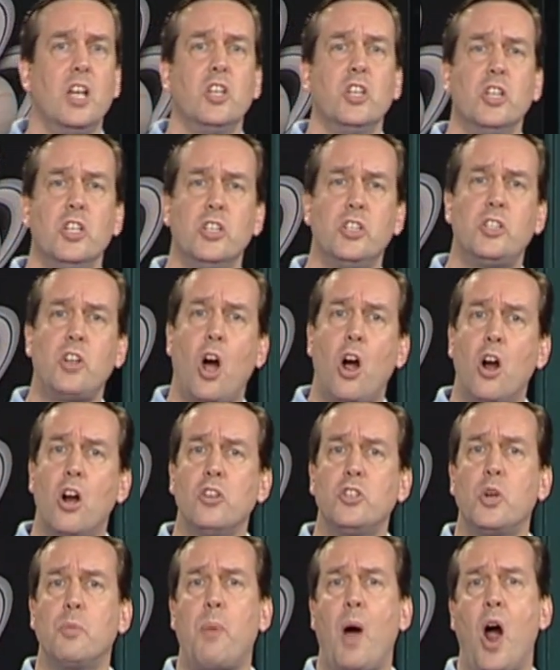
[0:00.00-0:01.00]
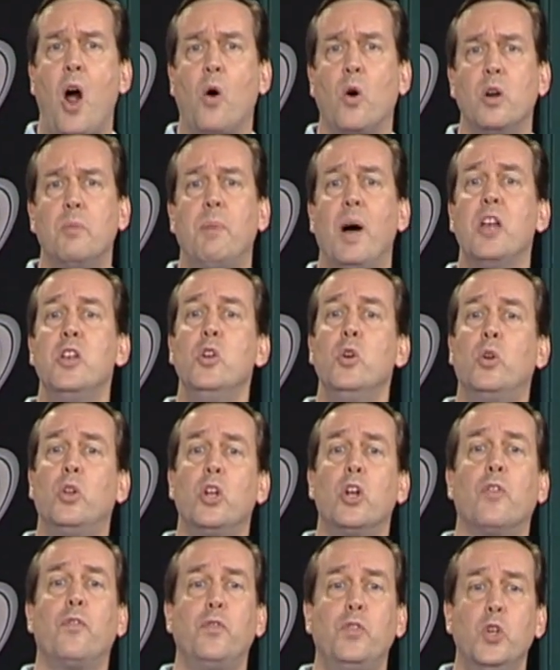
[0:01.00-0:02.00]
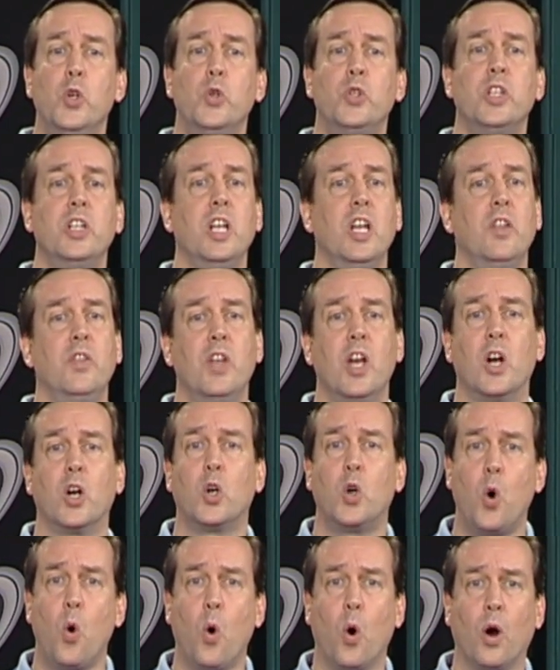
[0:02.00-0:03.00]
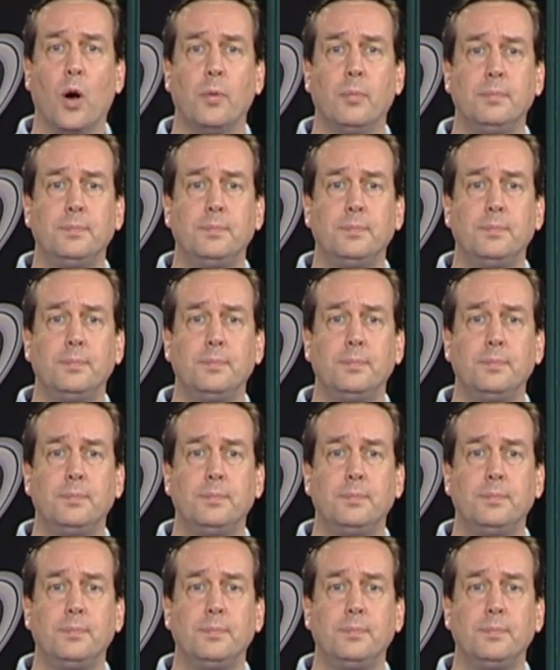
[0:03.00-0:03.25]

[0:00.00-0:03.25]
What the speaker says: Stars are powered by nuclear fusion in their core.